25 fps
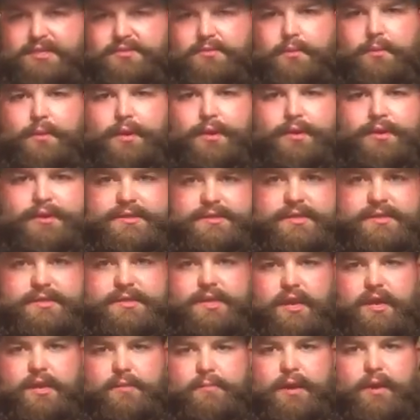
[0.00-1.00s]
that's what we're here to
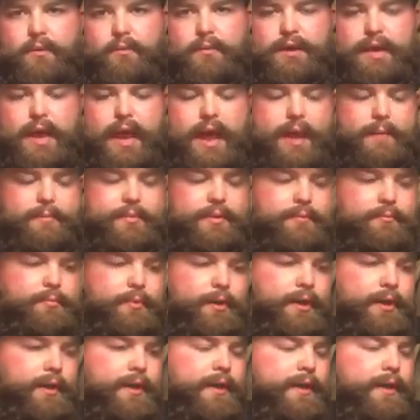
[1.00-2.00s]
talk about what happened.
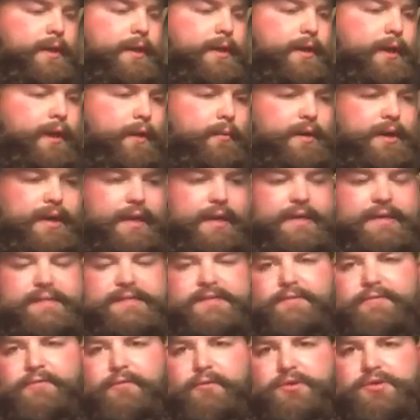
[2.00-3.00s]
But I mean, it
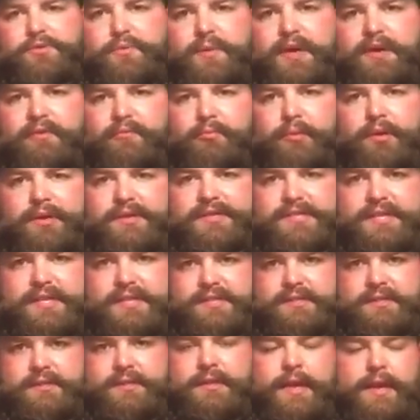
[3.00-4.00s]
is the first week of
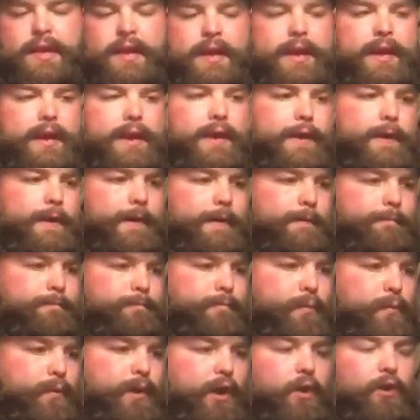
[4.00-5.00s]
preseason.
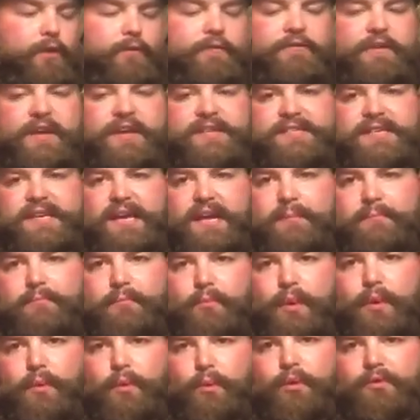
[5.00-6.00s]
We were
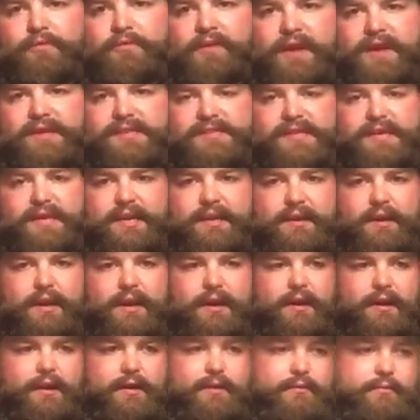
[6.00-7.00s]
facing
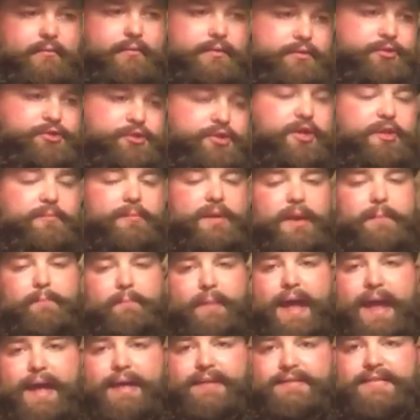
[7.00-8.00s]
a should have been a
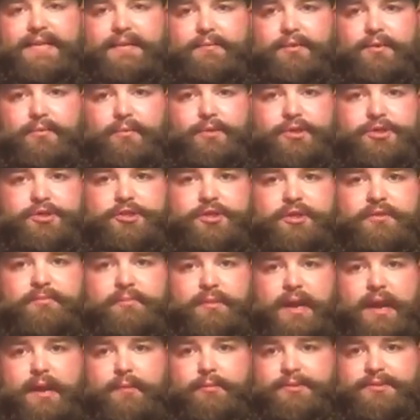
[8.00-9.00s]
bad team that we should have
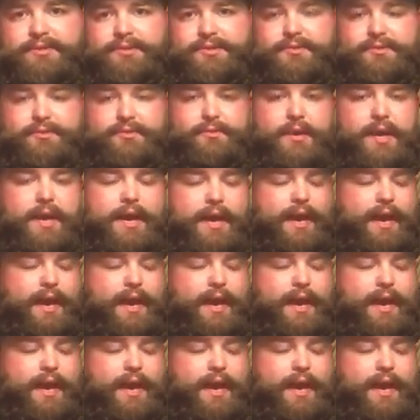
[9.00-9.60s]
been able to